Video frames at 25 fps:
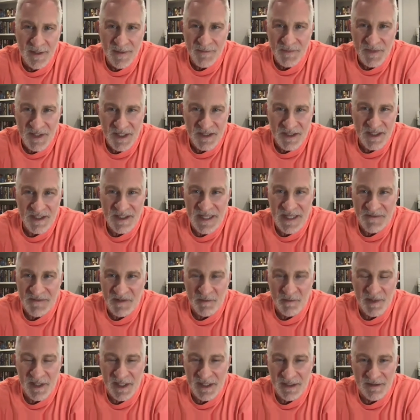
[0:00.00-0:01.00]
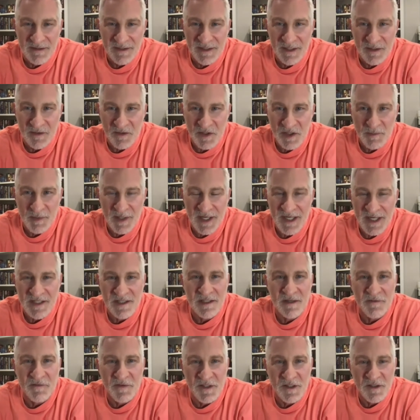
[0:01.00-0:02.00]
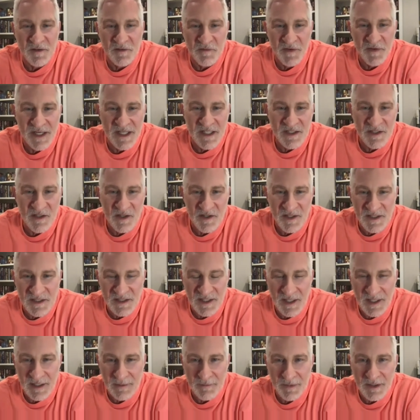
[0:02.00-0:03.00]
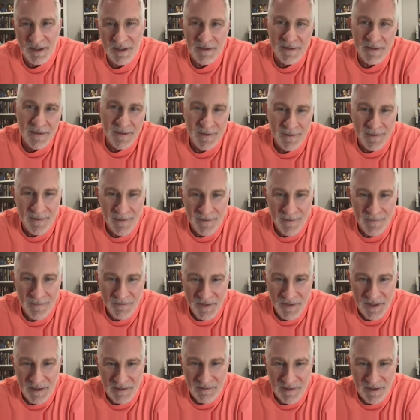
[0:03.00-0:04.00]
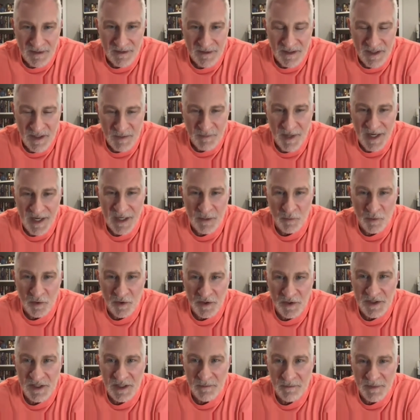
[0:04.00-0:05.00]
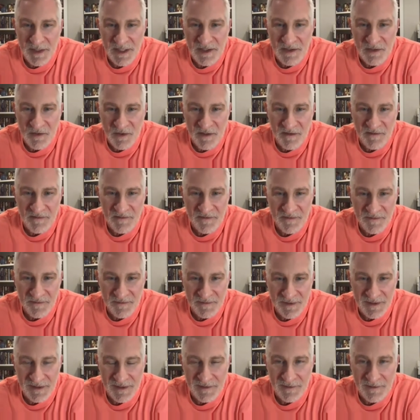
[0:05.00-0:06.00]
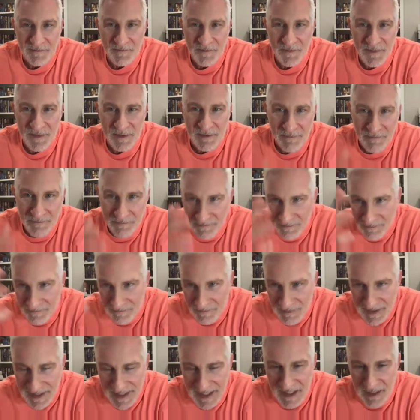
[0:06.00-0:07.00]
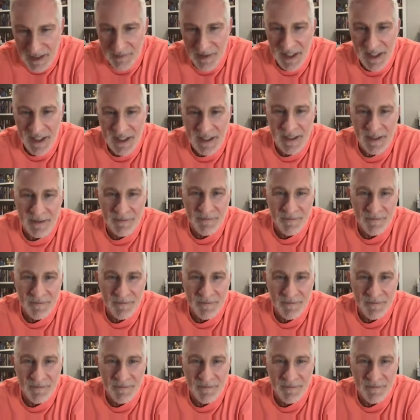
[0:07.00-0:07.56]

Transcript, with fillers: doesn't have to be, you know, spy stuff in your face all the time, but the spy world can be sort of, you know, animating it.